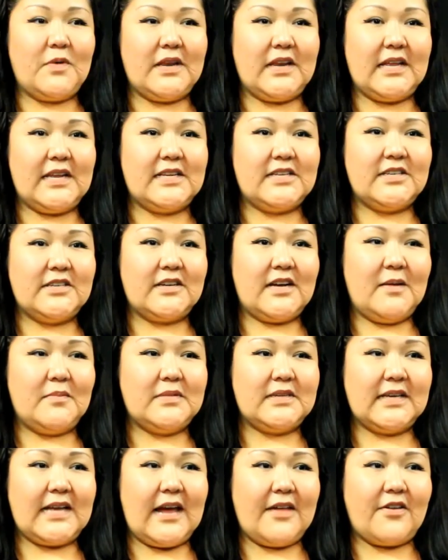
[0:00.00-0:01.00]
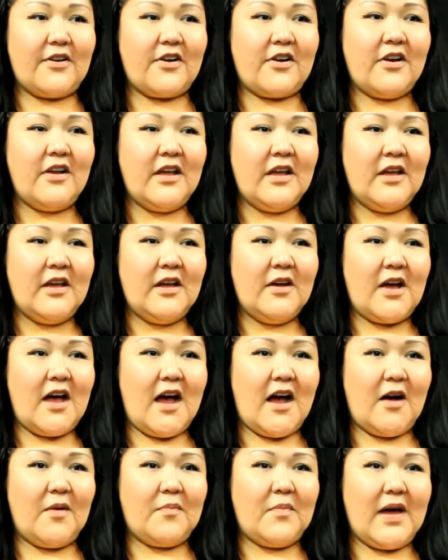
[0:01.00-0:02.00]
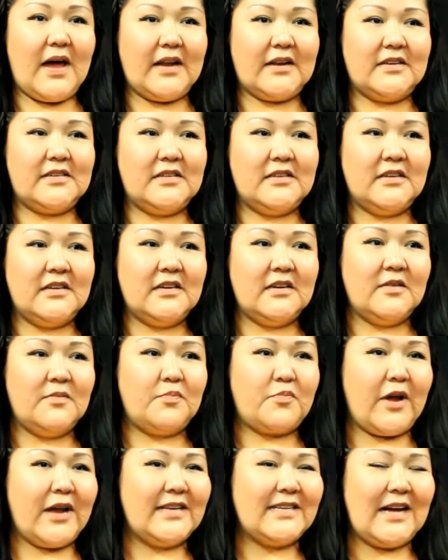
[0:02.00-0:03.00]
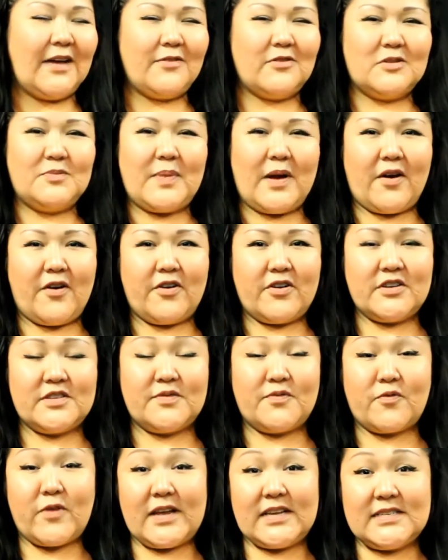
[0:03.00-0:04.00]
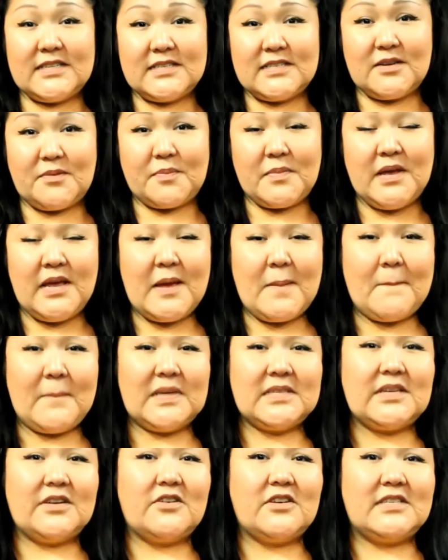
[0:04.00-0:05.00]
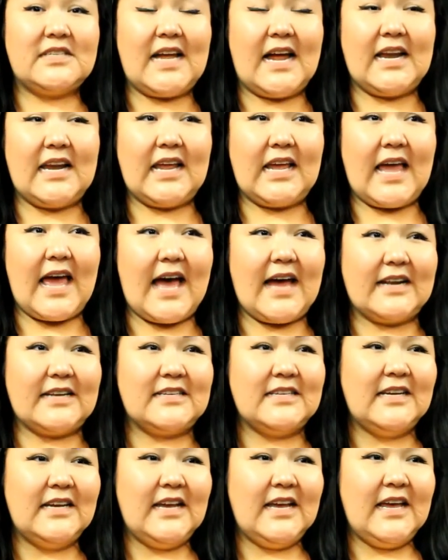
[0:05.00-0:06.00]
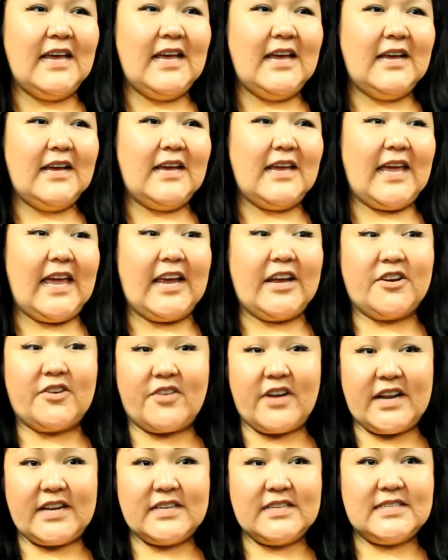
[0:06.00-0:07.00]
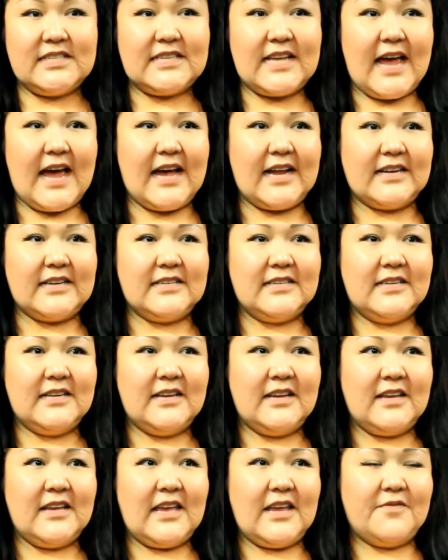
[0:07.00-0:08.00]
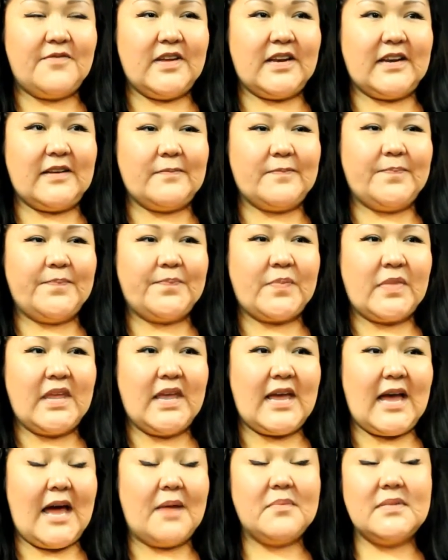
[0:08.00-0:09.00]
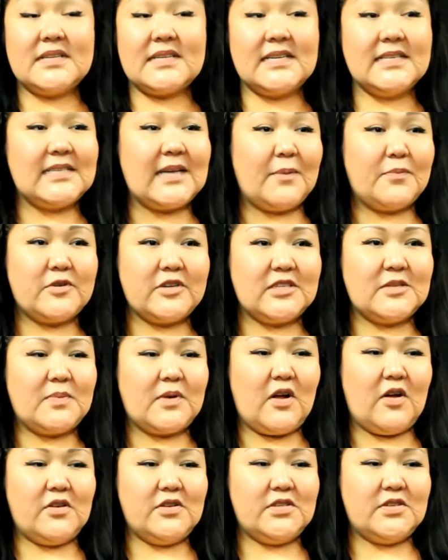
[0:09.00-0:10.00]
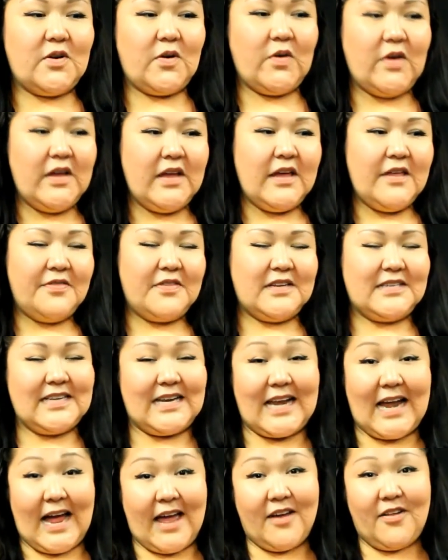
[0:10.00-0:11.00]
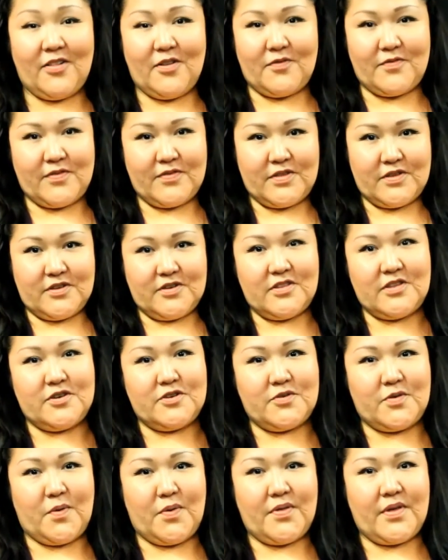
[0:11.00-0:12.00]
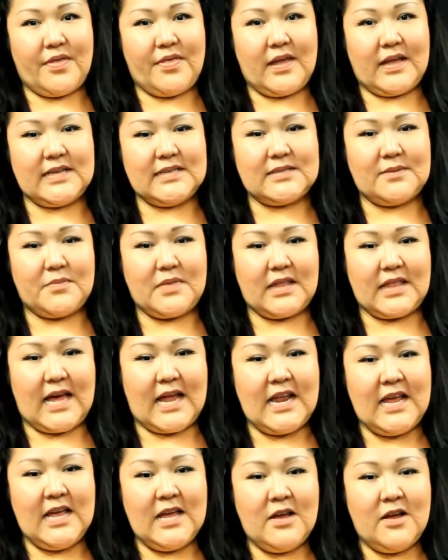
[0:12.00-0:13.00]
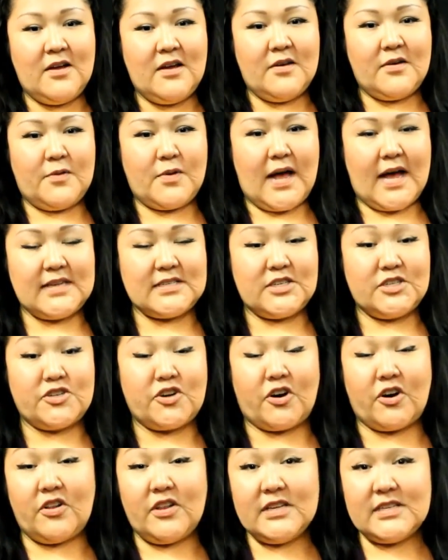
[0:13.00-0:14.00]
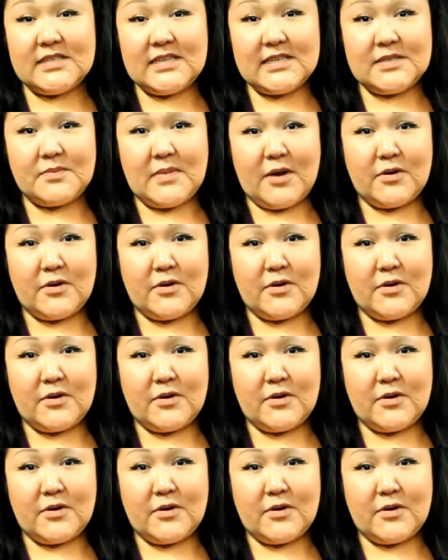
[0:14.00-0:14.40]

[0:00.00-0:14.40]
need to come together and break down those barriers of racism, misunderstanding, and ignorance, and misconceptions, but also the denial of the truth, I think, is something that, as a journalist, is my